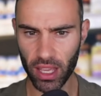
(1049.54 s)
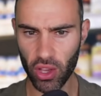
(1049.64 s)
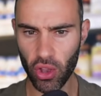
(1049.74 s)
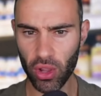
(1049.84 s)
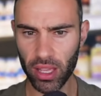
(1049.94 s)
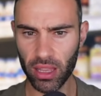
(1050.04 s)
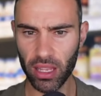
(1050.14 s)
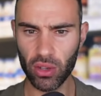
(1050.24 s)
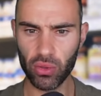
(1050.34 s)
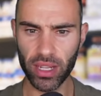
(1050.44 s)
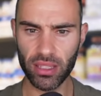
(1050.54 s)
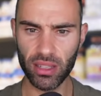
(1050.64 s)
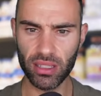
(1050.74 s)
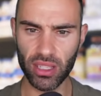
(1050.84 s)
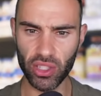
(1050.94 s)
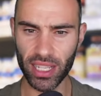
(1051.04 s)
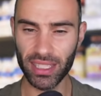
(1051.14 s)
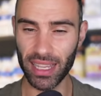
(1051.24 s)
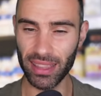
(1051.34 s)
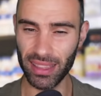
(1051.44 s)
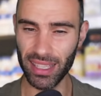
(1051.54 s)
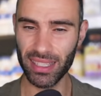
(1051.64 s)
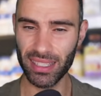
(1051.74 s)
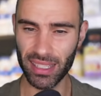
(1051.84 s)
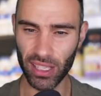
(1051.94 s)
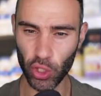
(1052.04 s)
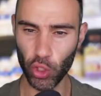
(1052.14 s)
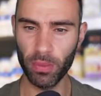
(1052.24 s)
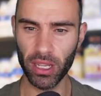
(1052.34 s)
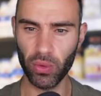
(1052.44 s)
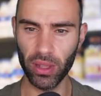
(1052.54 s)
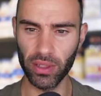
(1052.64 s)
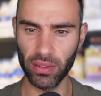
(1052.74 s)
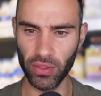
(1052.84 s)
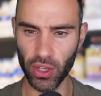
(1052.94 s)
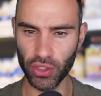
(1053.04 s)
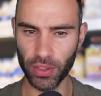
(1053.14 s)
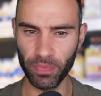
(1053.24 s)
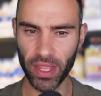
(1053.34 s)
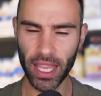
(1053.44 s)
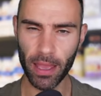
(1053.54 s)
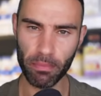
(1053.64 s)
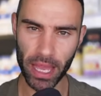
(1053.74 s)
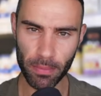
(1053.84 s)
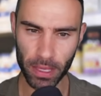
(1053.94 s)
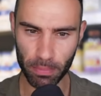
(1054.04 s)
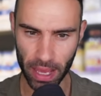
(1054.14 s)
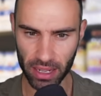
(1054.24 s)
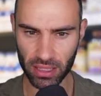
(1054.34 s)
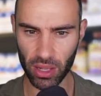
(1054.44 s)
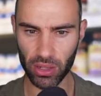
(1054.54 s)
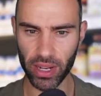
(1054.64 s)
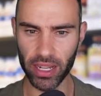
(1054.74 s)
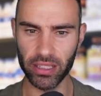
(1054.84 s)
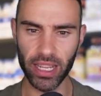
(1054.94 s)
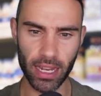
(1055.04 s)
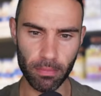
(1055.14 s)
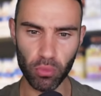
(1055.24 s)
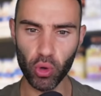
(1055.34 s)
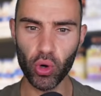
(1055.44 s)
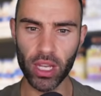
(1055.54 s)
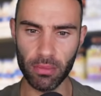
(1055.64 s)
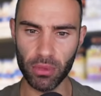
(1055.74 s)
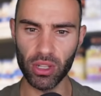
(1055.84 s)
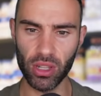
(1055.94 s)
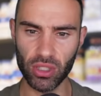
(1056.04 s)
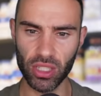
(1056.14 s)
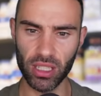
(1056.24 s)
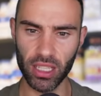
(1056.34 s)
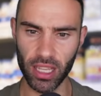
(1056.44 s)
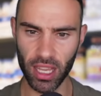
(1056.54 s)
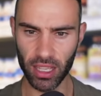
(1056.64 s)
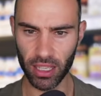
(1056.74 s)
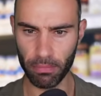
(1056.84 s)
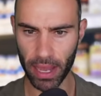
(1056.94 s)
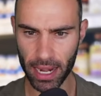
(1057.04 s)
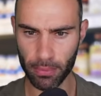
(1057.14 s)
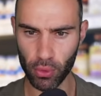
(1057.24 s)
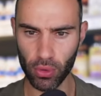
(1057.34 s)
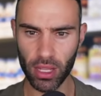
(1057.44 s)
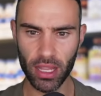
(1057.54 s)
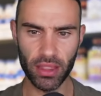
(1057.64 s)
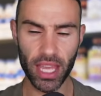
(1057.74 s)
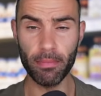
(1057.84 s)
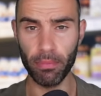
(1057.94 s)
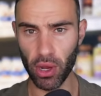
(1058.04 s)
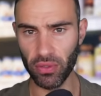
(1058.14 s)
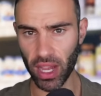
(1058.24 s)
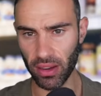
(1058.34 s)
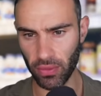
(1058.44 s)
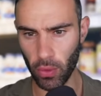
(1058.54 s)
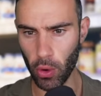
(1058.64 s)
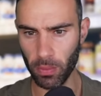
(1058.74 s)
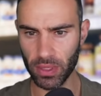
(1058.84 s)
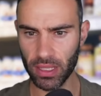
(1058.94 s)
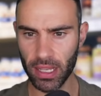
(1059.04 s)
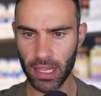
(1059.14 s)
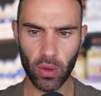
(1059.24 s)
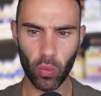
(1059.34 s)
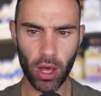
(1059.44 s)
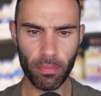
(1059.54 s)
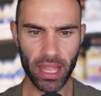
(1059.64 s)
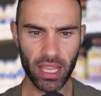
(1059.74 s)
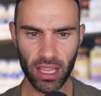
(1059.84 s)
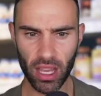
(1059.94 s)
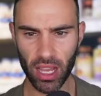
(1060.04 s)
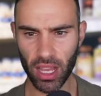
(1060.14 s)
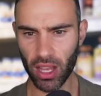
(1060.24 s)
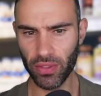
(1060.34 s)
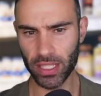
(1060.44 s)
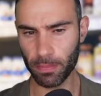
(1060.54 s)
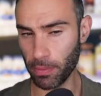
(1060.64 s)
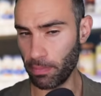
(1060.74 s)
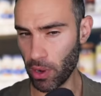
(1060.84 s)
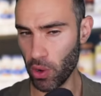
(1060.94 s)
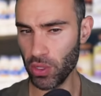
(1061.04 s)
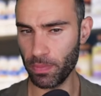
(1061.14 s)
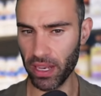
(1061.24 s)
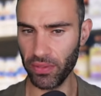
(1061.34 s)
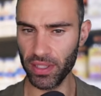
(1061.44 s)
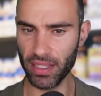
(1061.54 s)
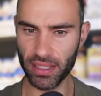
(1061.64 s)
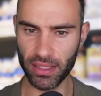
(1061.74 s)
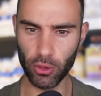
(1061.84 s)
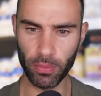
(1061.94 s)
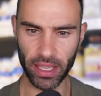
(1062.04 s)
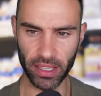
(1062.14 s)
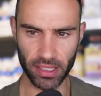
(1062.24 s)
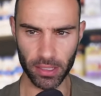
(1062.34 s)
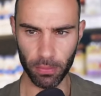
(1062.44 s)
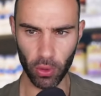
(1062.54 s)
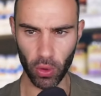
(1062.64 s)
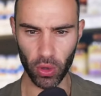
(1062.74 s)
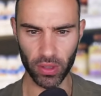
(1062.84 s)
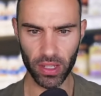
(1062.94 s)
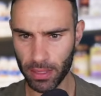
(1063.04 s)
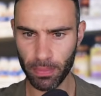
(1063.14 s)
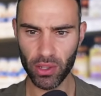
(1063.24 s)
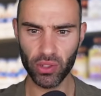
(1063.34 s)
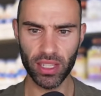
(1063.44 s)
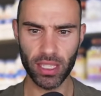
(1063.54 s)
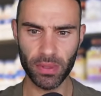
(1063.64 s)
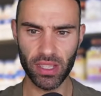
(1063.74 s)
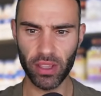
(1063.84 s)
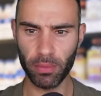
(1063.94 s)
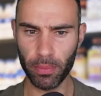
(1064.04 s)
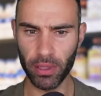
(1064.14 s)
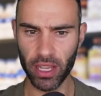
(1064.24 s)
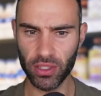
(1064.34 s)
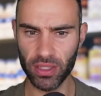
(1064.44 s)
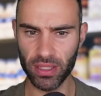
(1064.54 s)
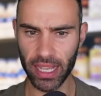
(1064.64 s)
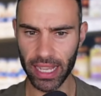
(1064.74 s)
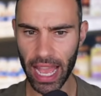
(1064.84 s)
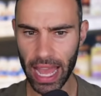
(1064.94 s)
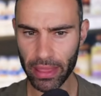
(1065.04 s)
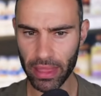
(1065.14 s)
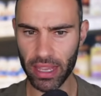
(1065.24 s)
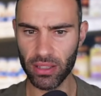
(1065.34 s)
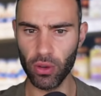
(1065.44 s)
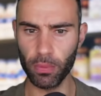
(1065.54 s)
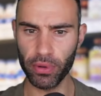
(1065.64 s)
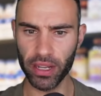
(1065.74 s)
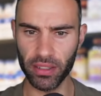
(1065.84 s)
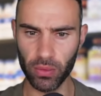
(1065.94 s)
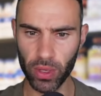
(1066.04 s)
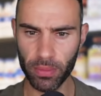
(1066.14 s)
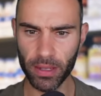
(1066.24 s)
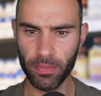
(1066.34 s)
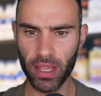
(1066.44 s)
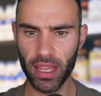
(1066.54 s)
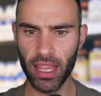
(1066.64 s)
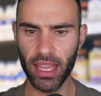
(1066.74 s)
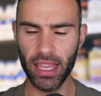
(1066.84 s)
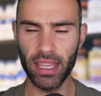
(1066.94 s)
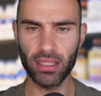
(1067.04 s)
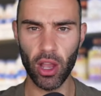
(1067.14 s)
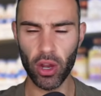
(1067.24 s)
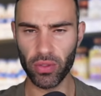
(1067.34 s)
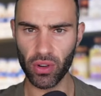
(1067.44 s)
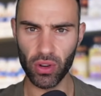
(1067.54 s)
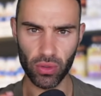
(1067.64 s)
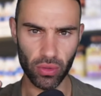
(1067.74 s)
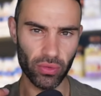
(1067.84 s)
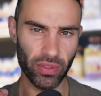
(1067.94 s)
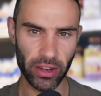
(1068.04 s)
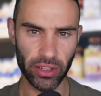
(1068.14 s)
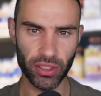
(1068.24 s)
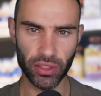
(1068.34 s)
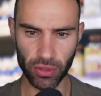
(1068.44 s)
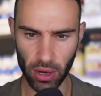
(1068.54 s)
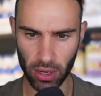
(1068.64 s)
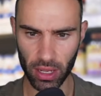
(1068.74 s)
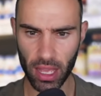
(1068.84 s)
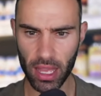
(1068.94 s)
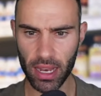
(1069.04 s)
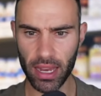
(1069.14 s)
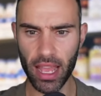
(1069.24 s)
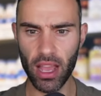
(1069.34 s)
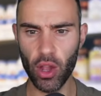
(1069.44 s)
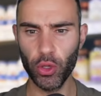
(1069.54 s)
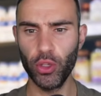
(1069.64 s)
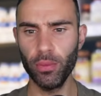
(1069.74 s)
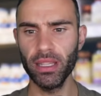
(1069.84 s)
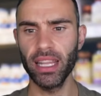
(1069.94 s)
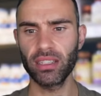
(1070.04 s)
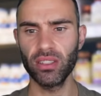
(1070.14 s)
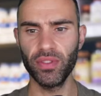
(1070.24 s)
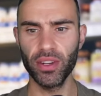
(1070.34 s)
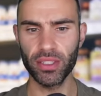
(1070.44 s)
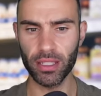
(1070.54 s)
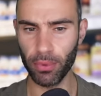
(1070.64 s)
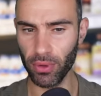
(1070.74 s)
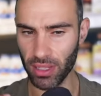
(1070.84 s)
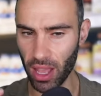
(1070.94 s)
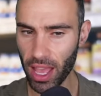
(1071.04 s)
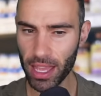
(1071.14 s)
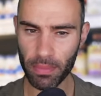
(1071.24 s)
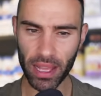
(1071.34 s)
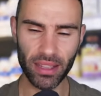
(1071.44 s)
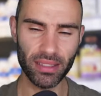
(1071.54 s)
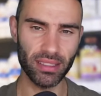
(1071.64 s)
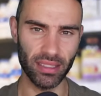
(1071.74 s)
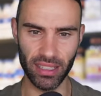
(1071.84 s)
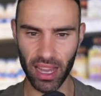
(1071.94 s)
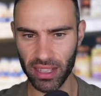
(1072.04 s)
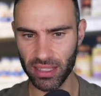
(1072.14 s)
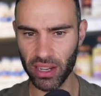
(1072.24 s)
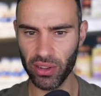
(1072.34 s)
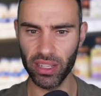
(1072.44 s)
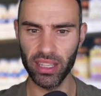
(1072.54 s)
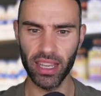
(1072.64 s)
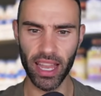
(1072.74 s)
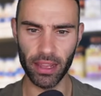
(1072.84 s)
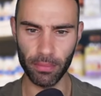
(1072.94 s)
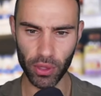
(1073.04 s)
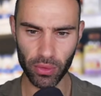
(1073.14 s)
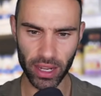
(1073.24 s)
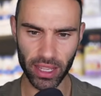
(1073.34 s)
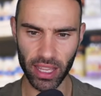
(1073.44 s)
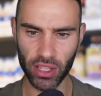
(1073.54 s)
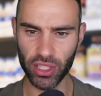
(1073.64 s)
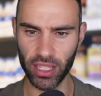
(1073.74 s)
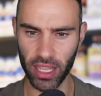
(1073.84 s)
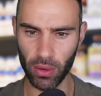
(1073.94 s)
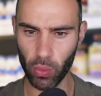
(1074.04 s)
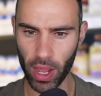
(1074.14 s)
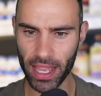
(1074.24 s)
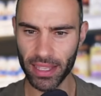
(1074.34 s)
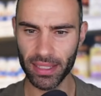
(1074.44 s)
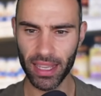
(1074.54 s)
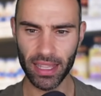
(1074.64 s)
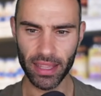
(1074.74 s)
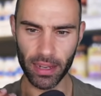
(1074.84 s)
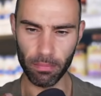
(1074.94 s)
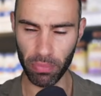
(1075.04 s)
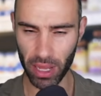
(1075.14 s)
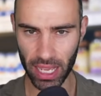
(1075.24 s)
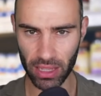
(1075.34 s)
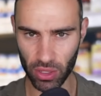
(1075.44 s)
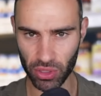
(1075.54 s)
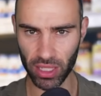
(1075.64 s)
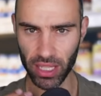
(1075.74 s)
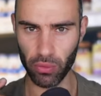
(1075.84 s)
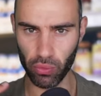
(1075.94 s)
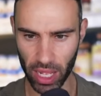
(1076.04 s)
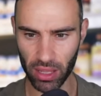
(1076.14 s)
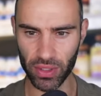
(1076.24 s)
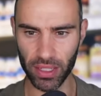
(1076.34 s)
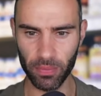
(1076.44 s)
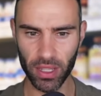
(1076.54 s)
Early clinical research suggests that this human equivalent version may be better tolerated and more immunologically compatible than bovine forms. While many of its proposed benefits are still being explored, especially in specific populations like athletes or pregnant women, is overall very strong. Now, human lactoferrin supports iron balance, gut integrity, and immune regulation in ways that are biologically relevant.